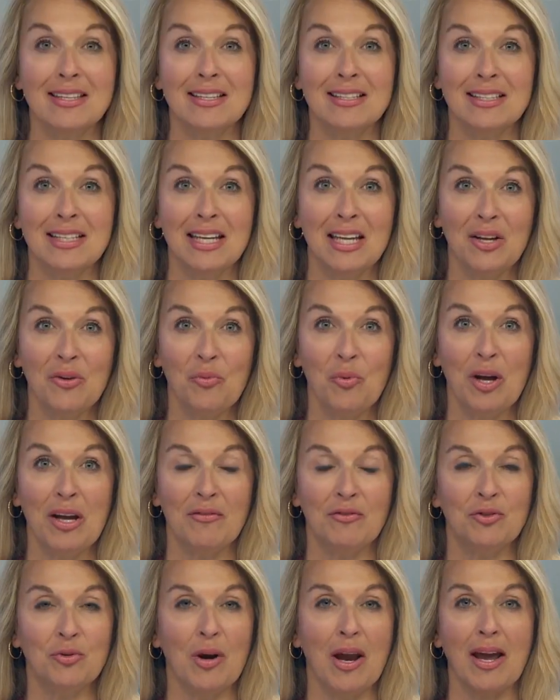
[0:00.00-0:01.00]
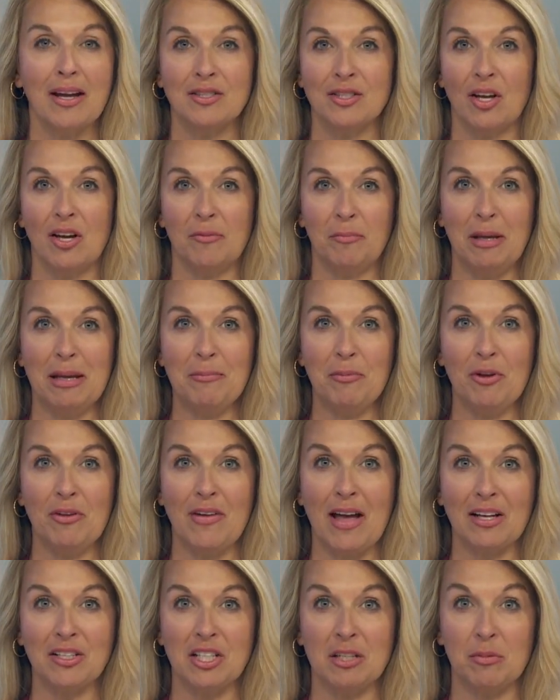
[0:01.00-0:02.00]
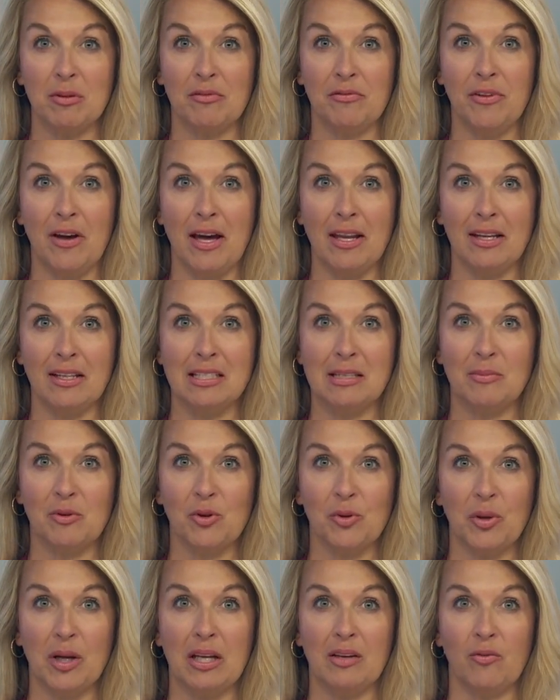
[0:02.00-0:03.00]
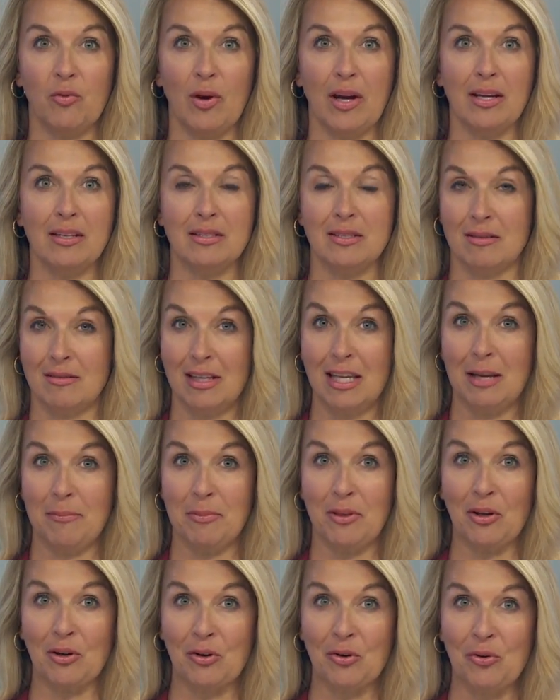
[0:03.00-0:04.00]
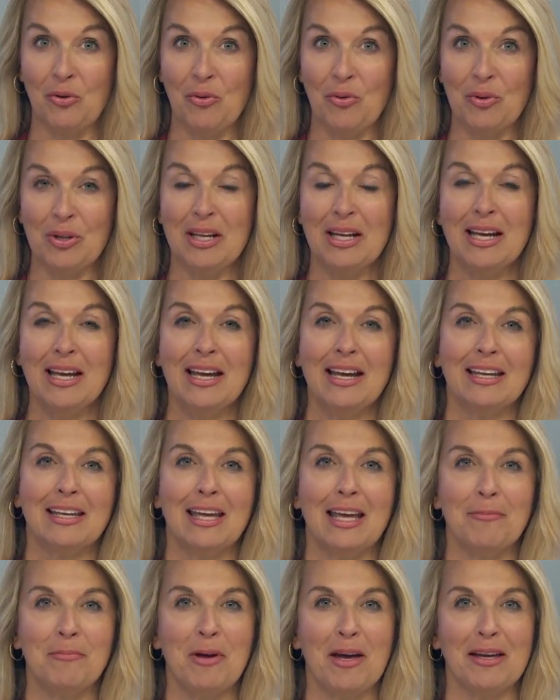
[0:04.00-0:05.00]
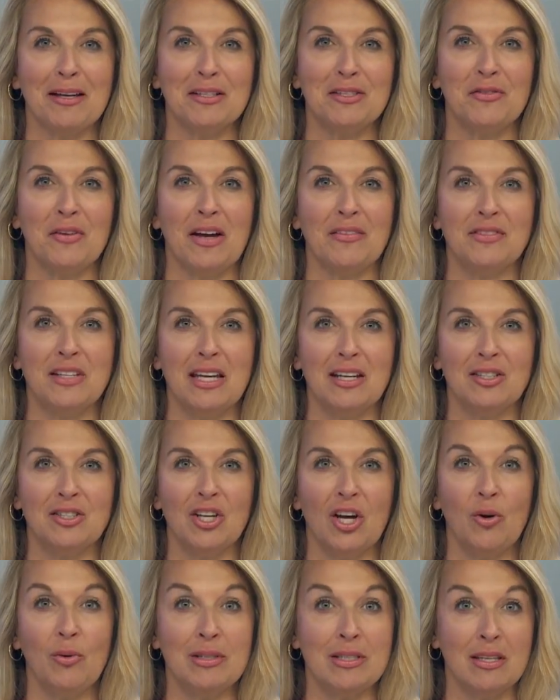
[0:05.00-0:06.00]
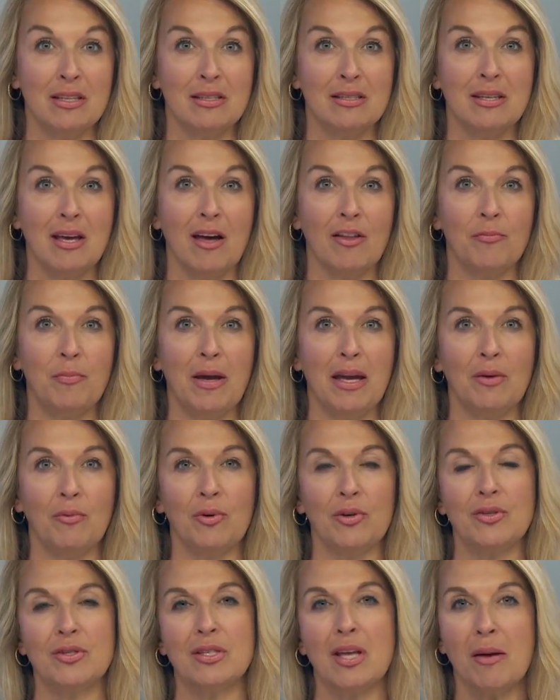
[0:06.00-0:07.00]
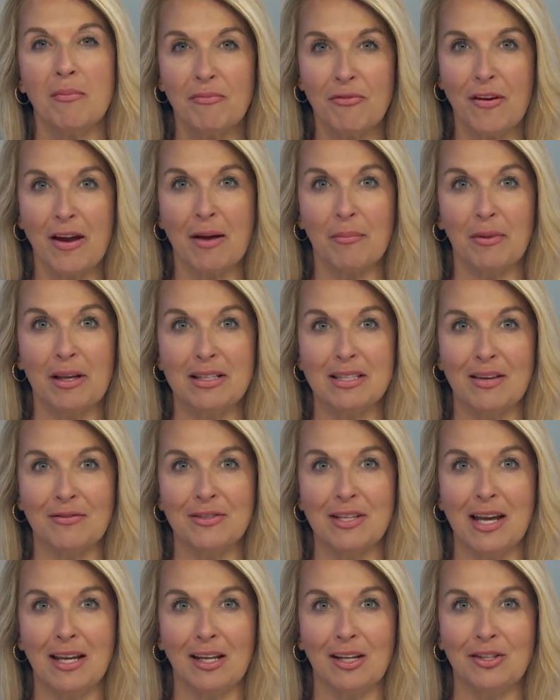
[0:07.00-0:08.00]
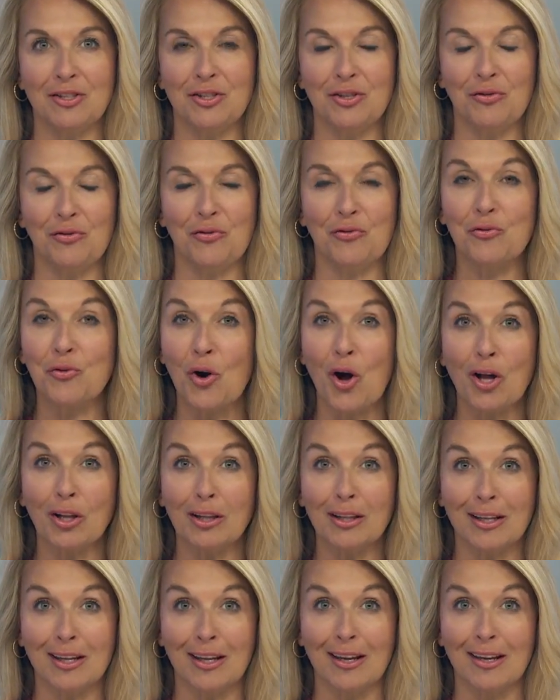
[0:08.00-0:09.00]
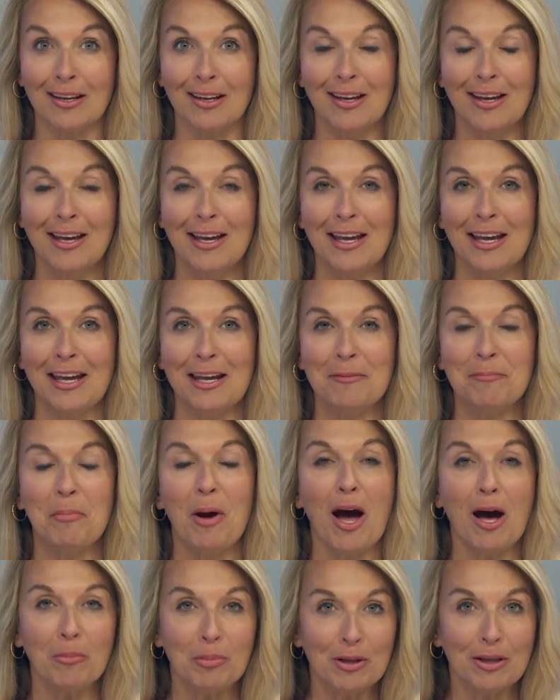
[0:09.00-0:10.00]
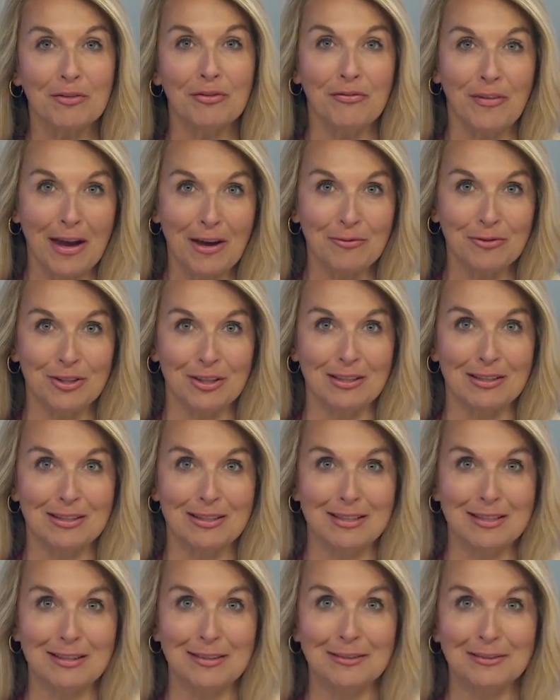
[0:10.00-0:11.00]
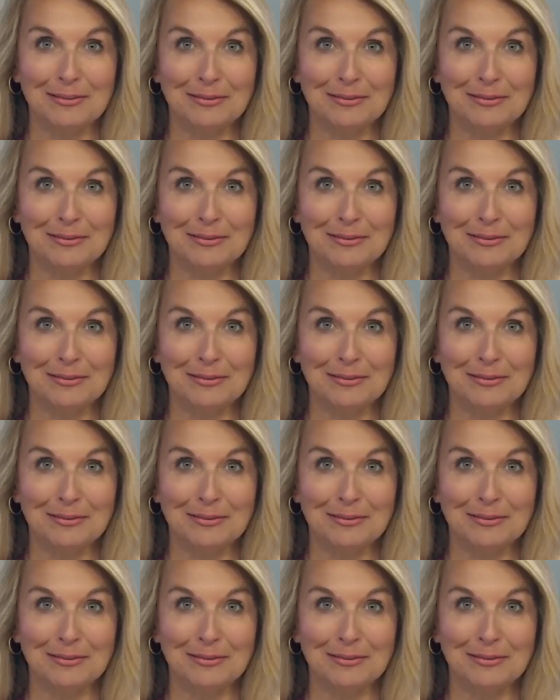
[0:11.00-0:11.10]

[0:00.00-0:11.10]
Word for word: This heat wave drags on. People have actually been finding some creative ways to keep their cool. KPIX5's Kiet Do is in the South Bay where some families have taken to frolicking in public fountains.